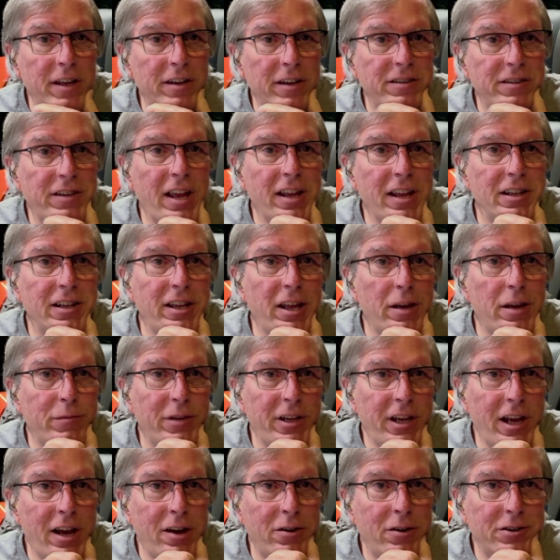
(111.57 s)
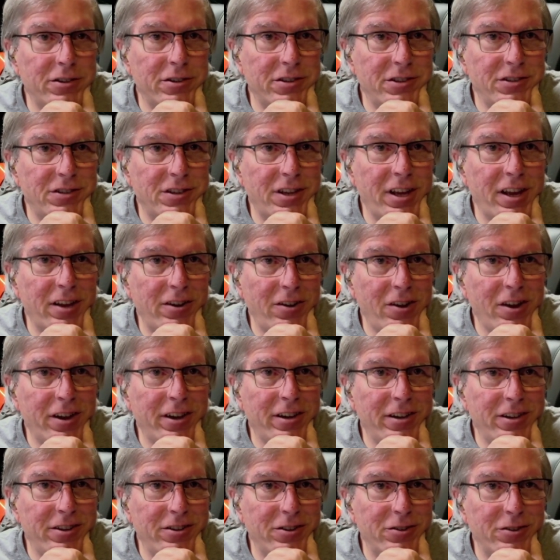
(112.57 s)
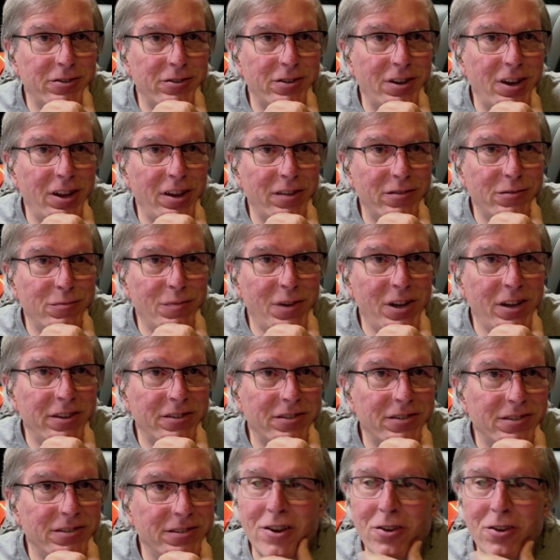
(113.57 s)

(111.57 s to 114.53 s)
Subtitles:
out exactly how many hours it's got on it in those 11 months.